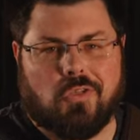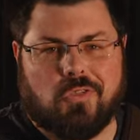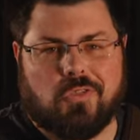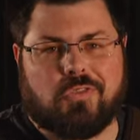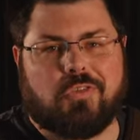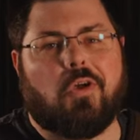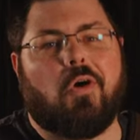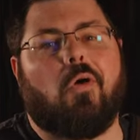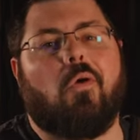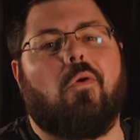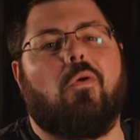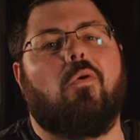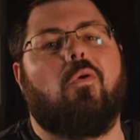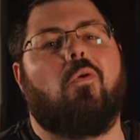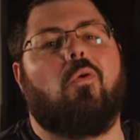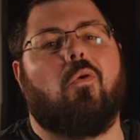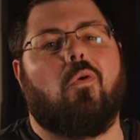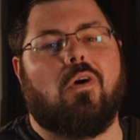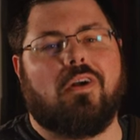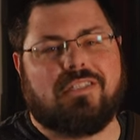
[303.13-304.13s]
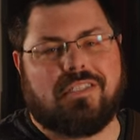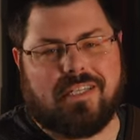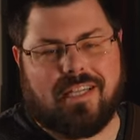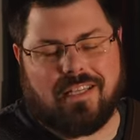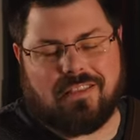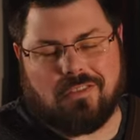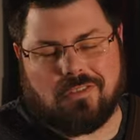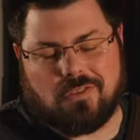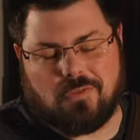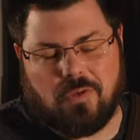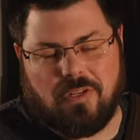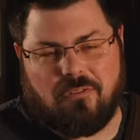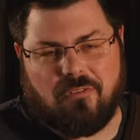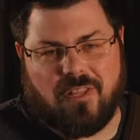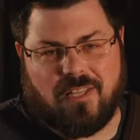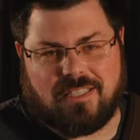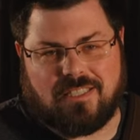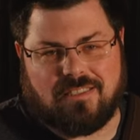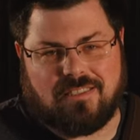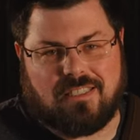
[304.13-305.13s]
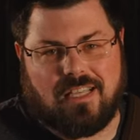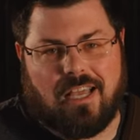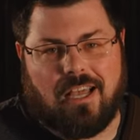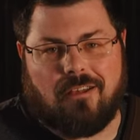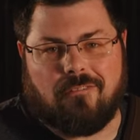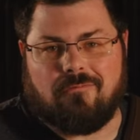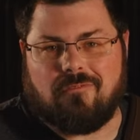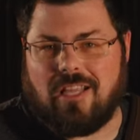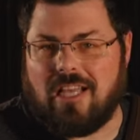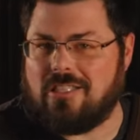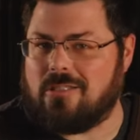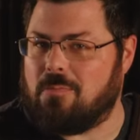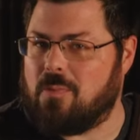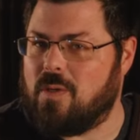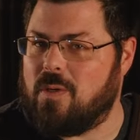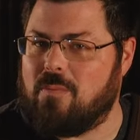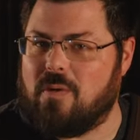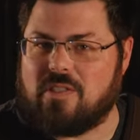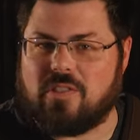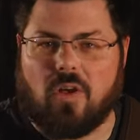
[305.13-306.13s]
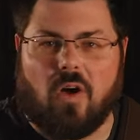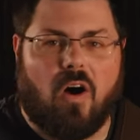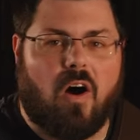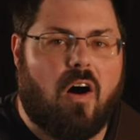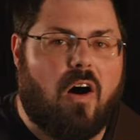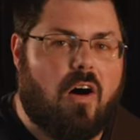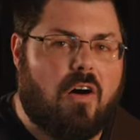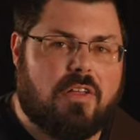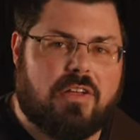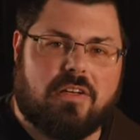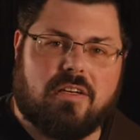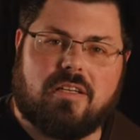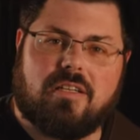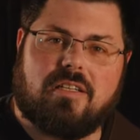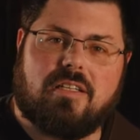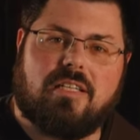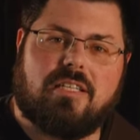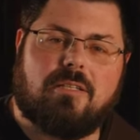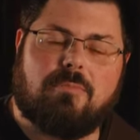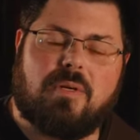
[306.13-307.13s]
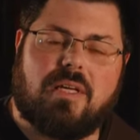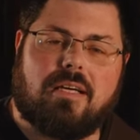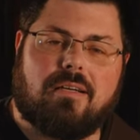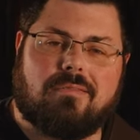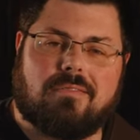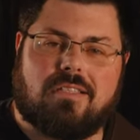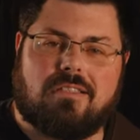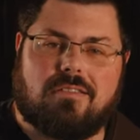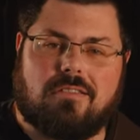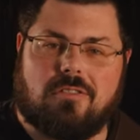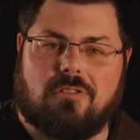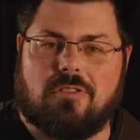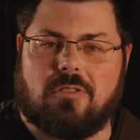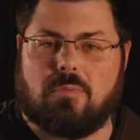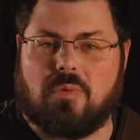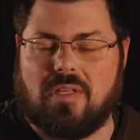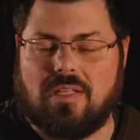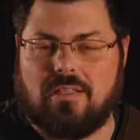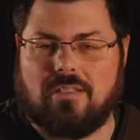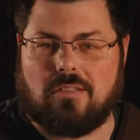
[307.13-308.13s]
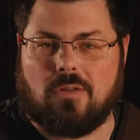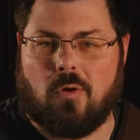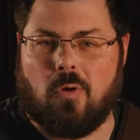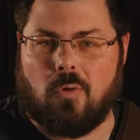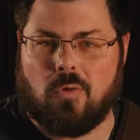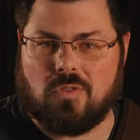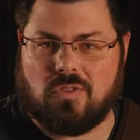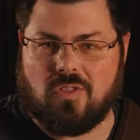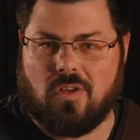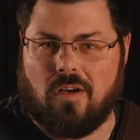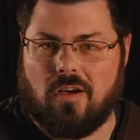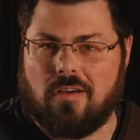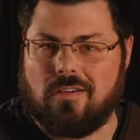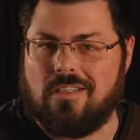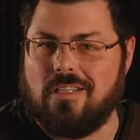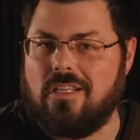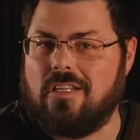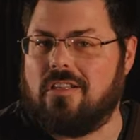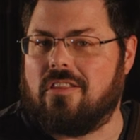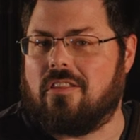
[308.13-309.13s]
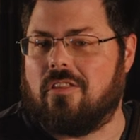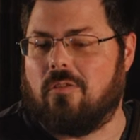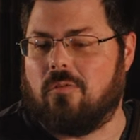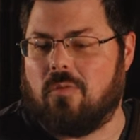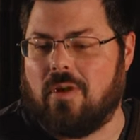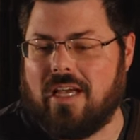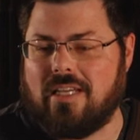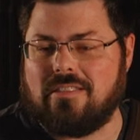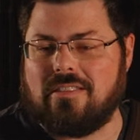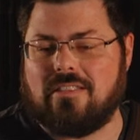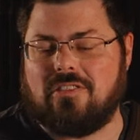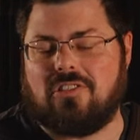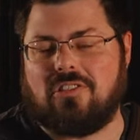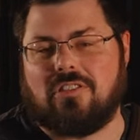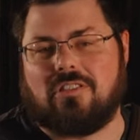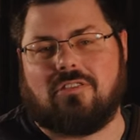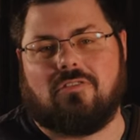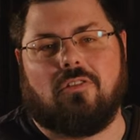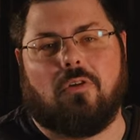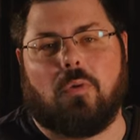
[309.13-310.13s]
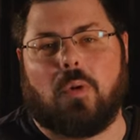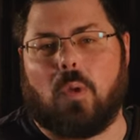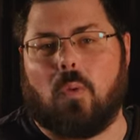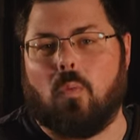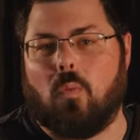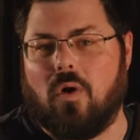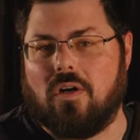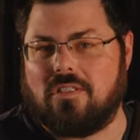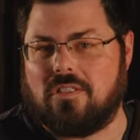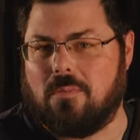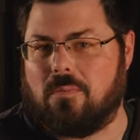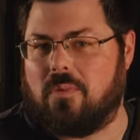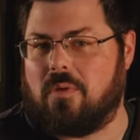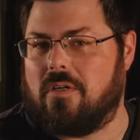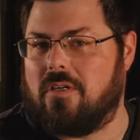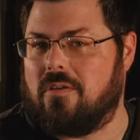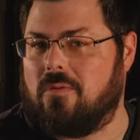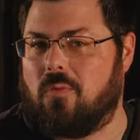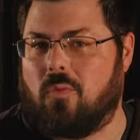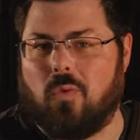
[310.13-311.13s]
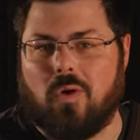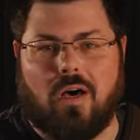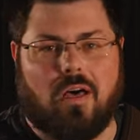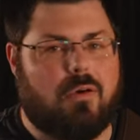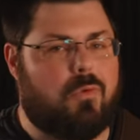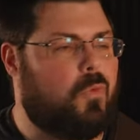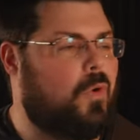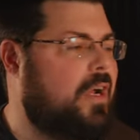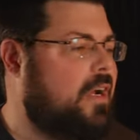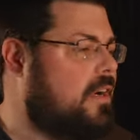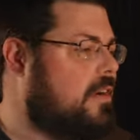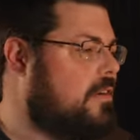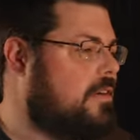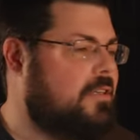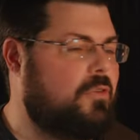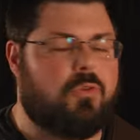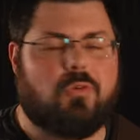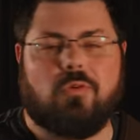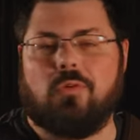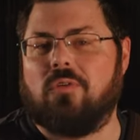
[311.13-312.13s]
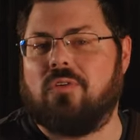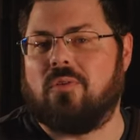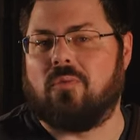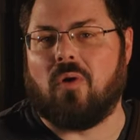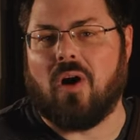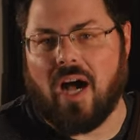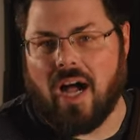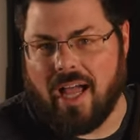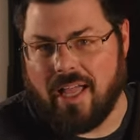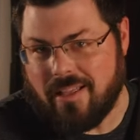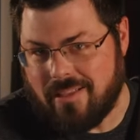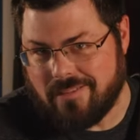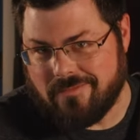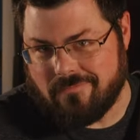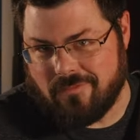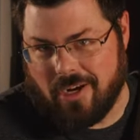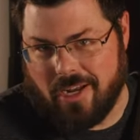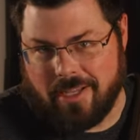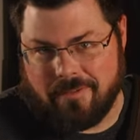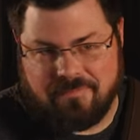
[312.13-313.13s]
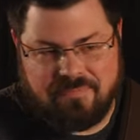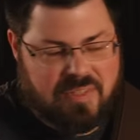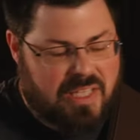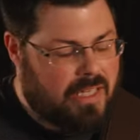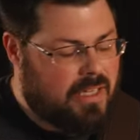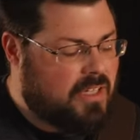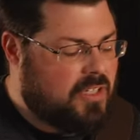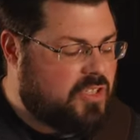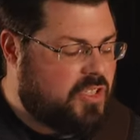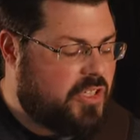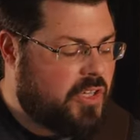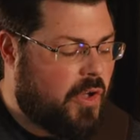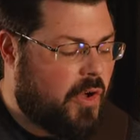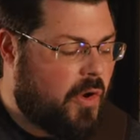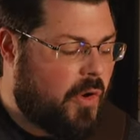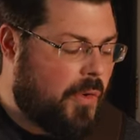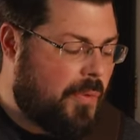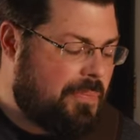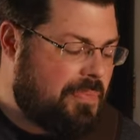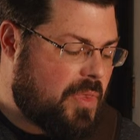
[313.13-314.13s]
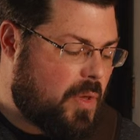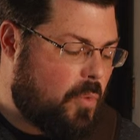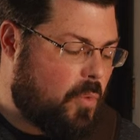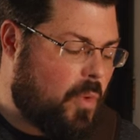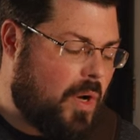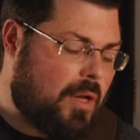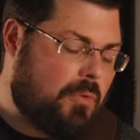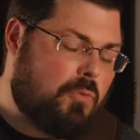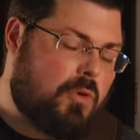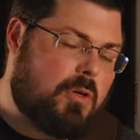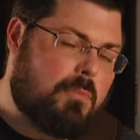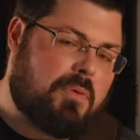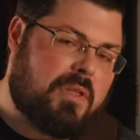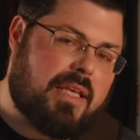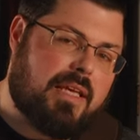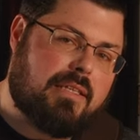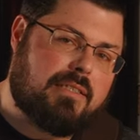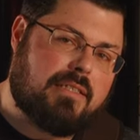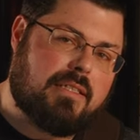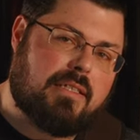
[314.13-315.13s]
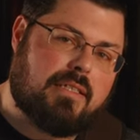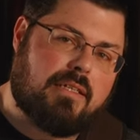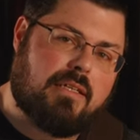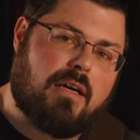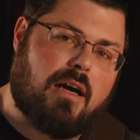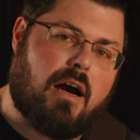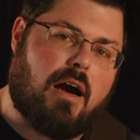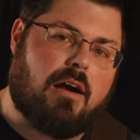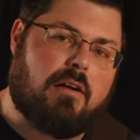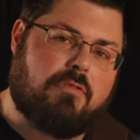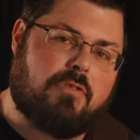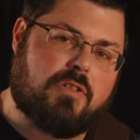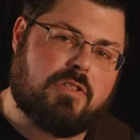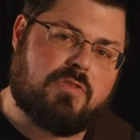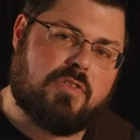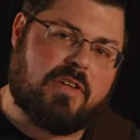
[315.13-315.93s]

So, once you got those reflexes down, that's pretty much all you're going to need to be able to do to play this whole song. The rest is just knowing what to put, what, where, and who, and why, right? So when we're placing our first